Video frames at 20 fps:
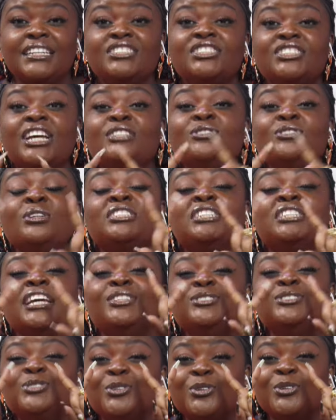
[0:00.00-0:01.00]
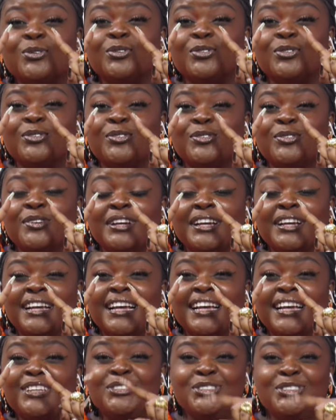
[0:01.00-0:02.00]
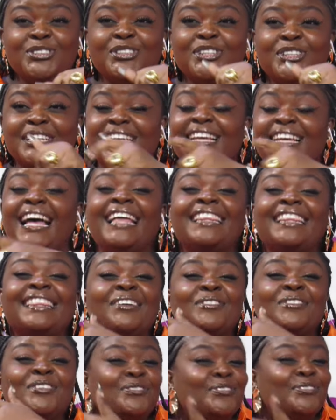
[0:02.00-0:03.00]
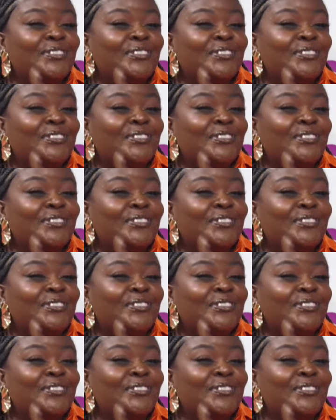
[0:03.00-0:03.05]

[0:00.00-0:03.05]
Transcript: She has not changed, though. I think...